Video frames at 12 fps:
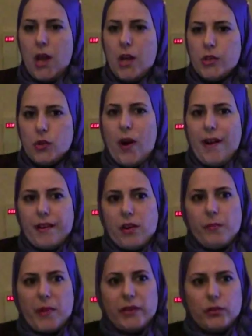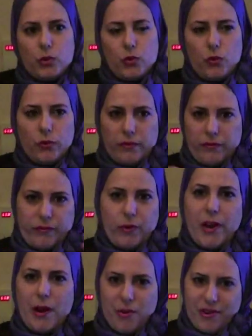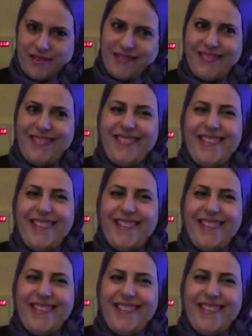So I recommend to for our